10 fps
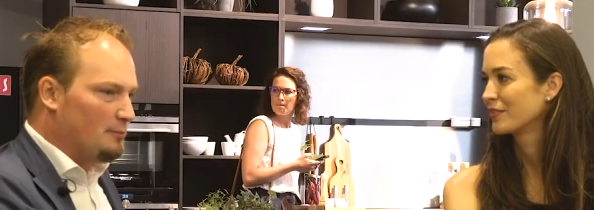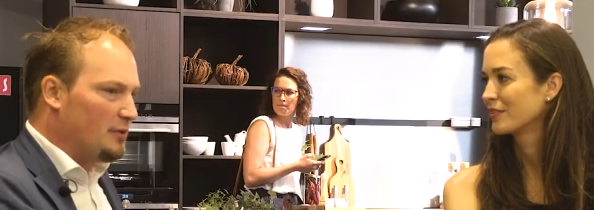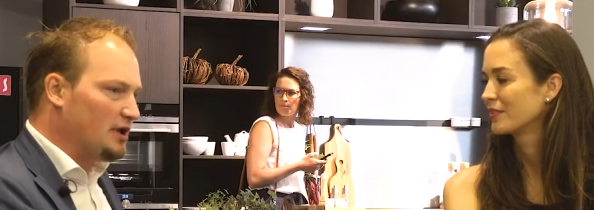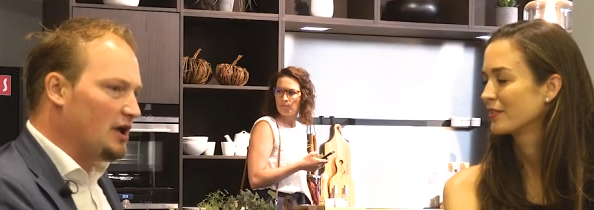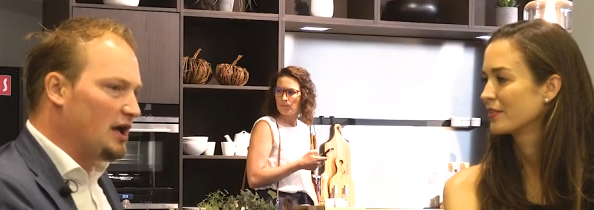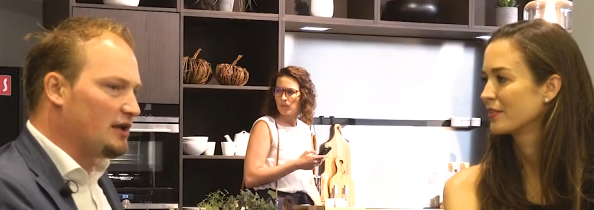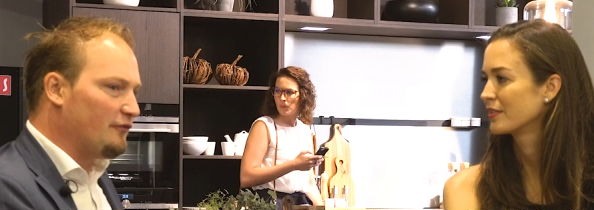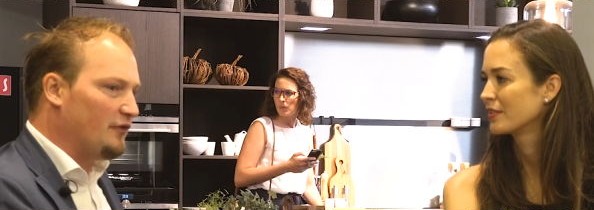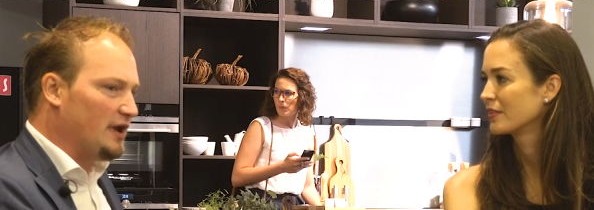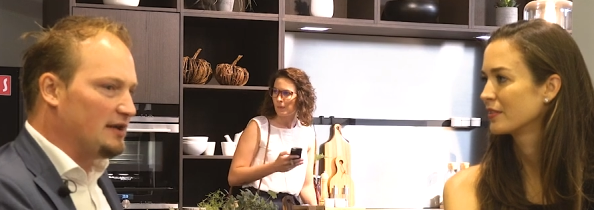Speaker 1: But other
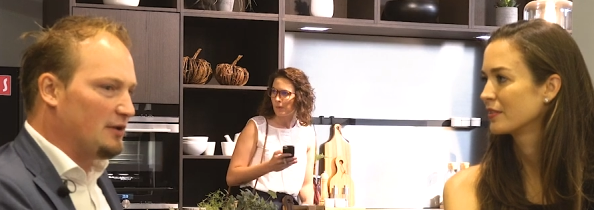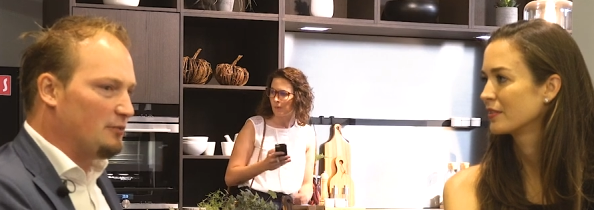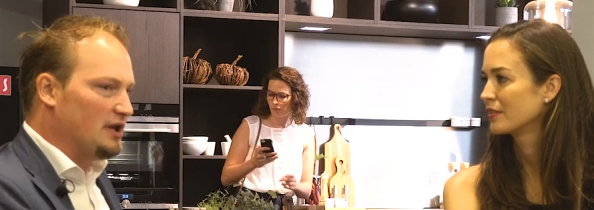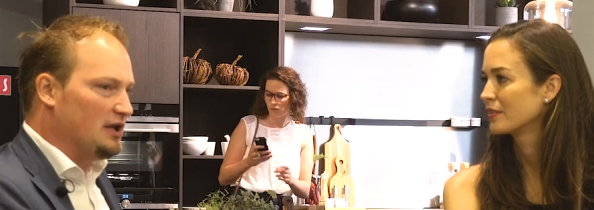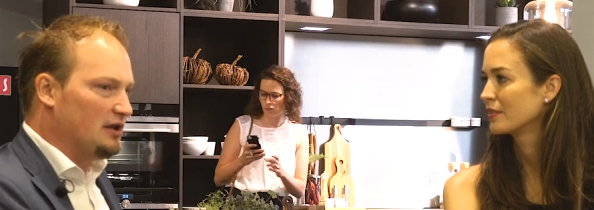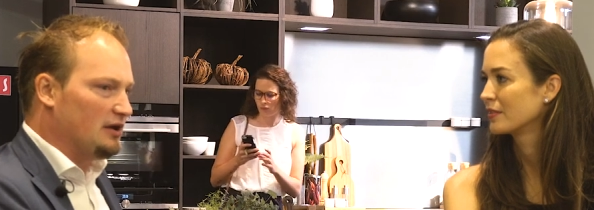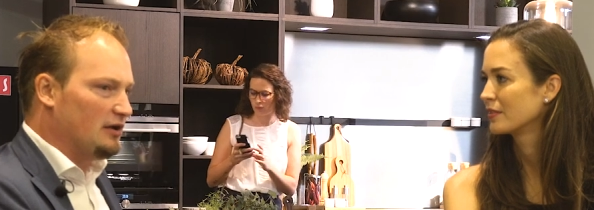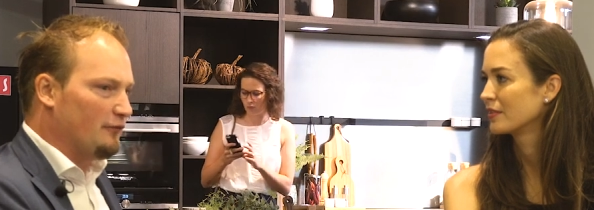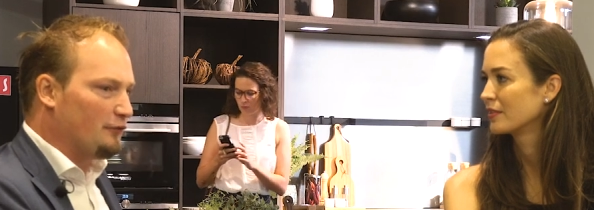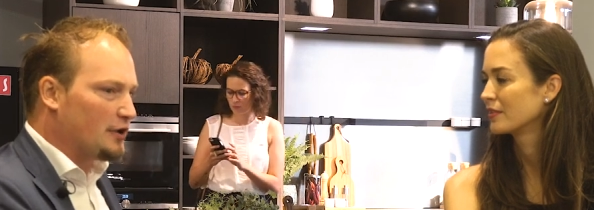thing that we
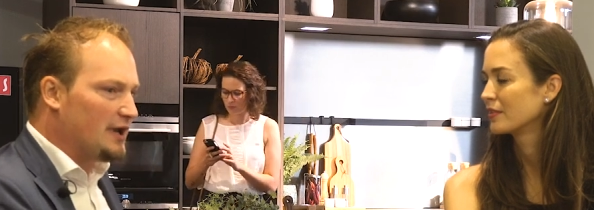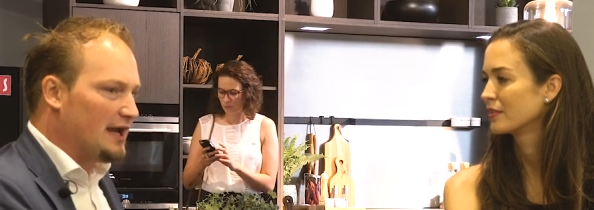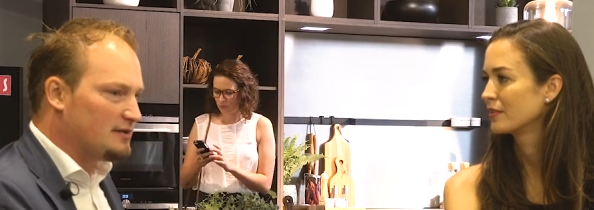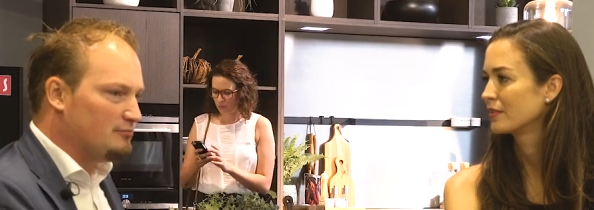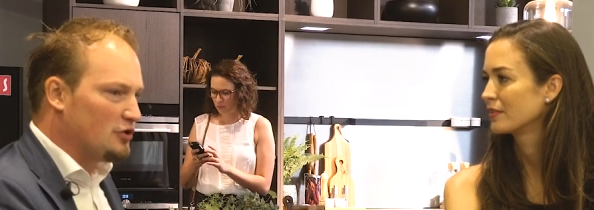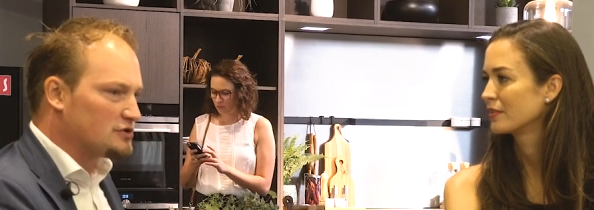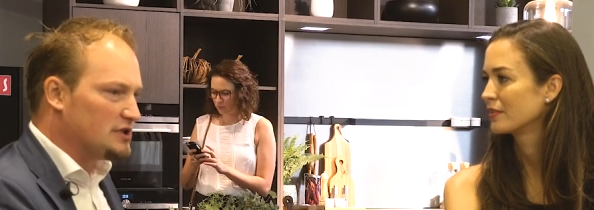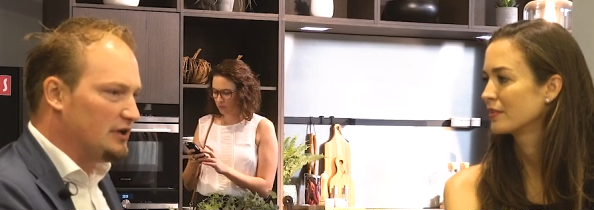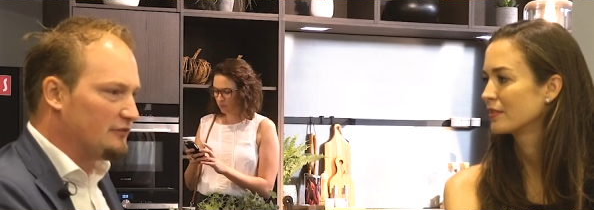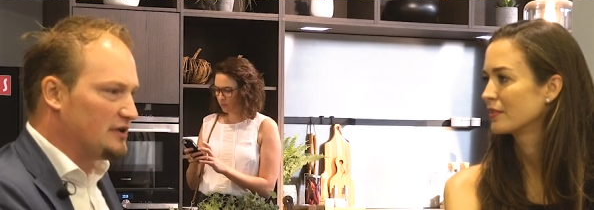forget
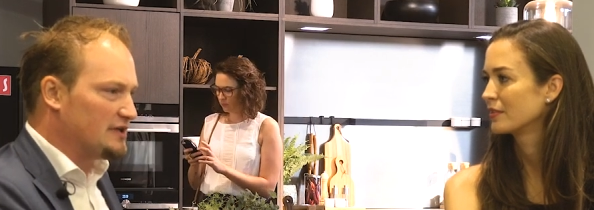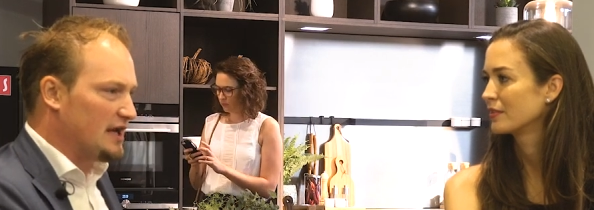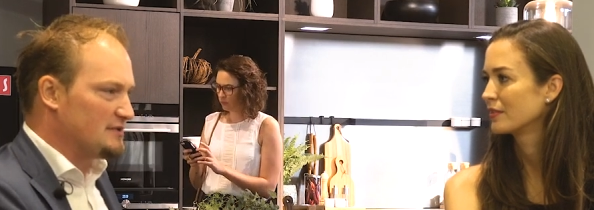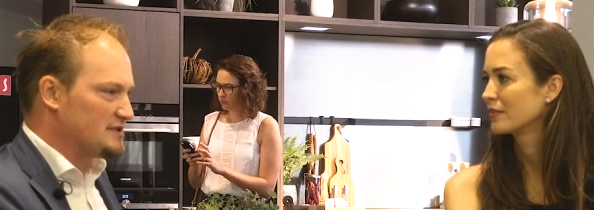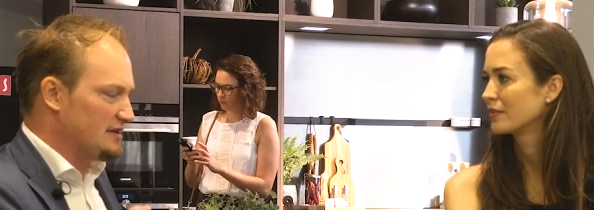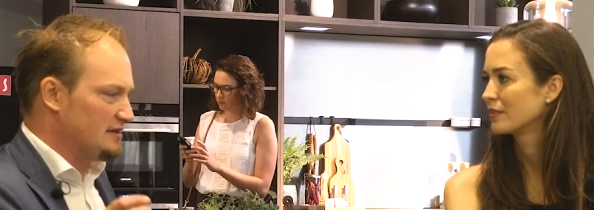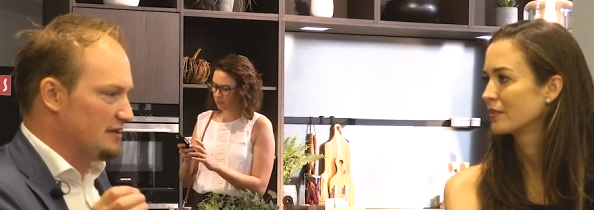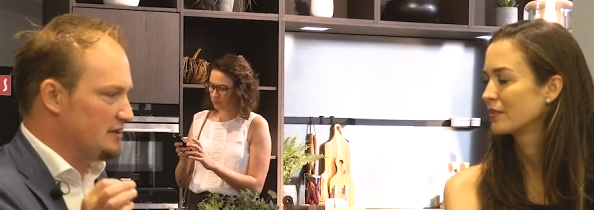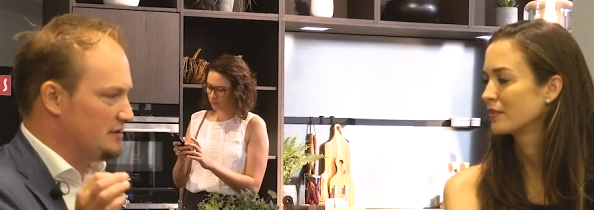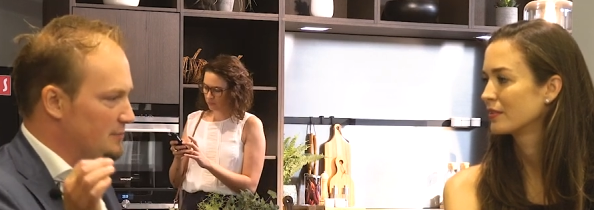mostly of the time is that the,
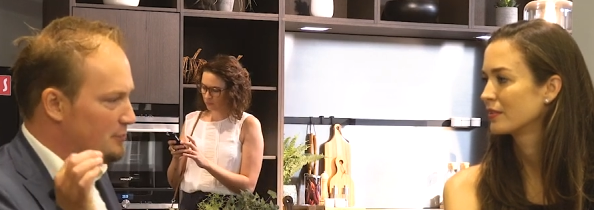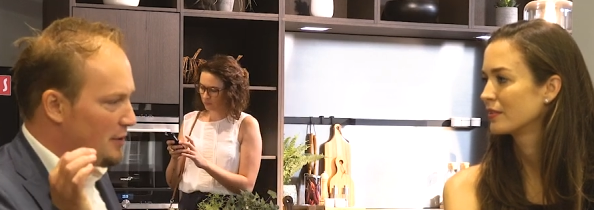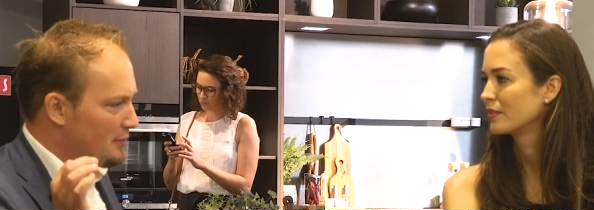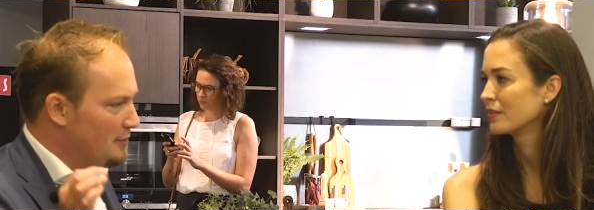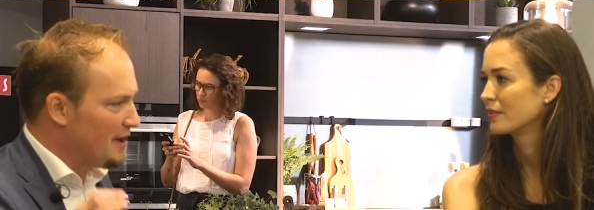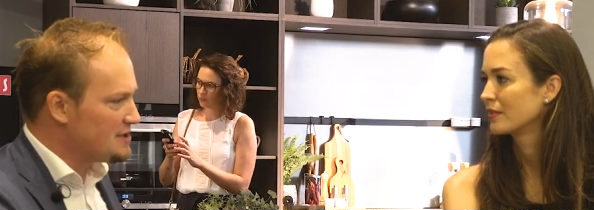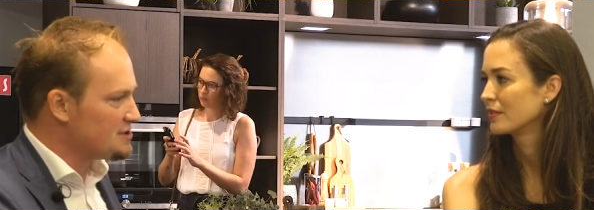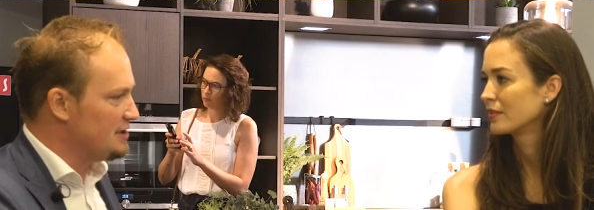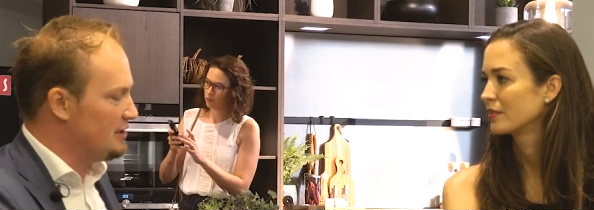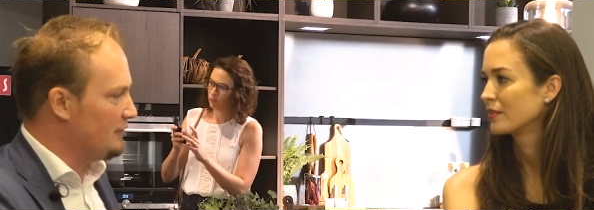the
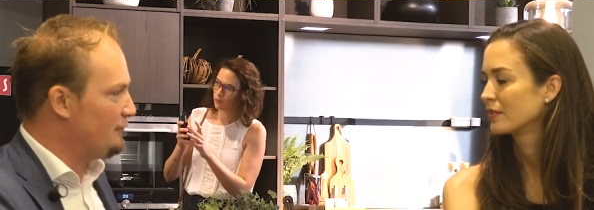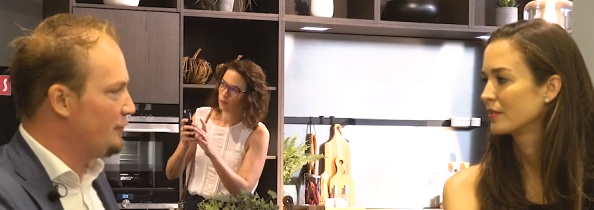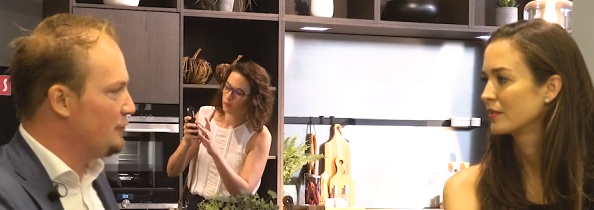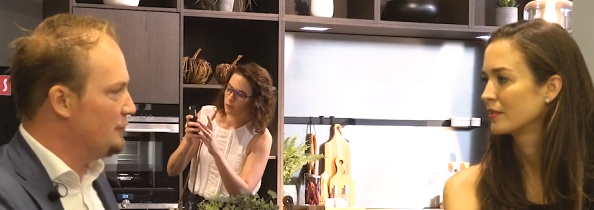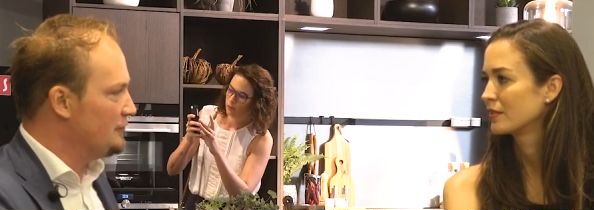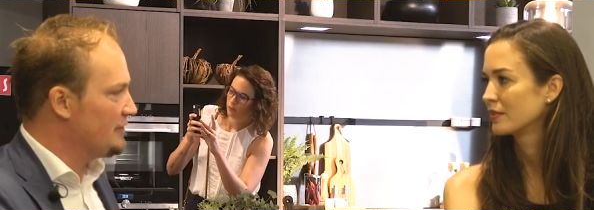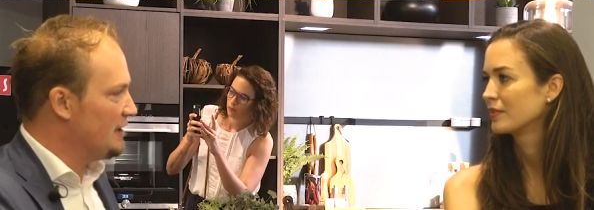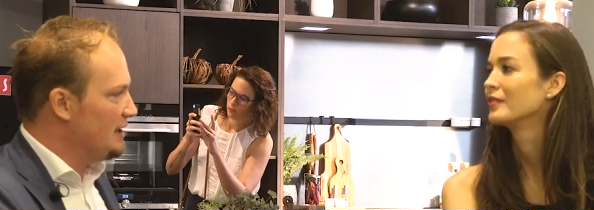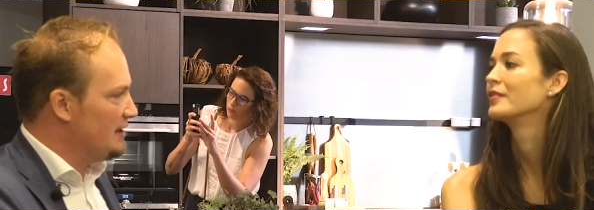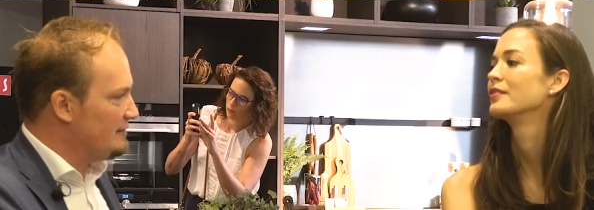preparation of food
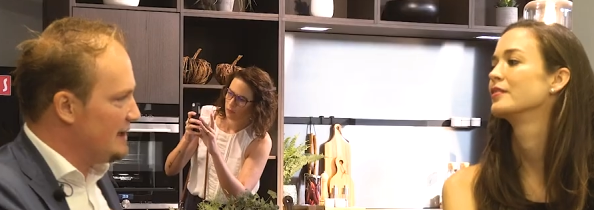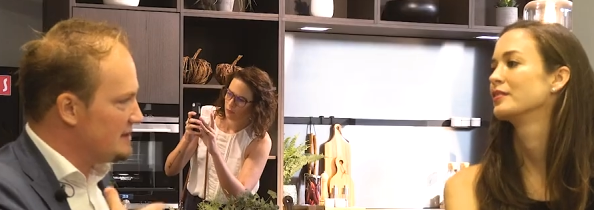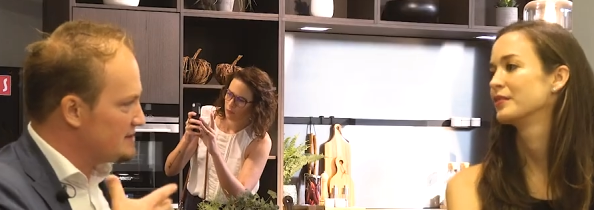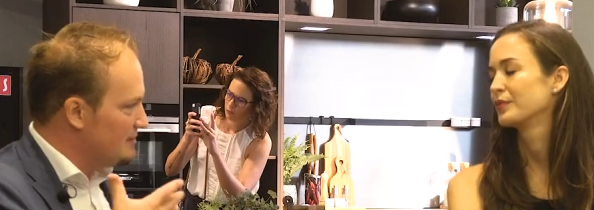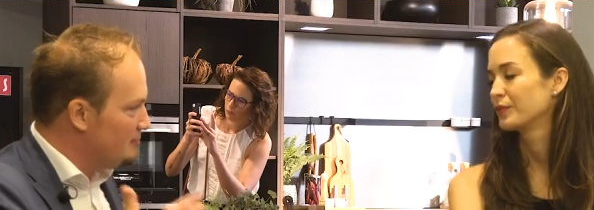takes the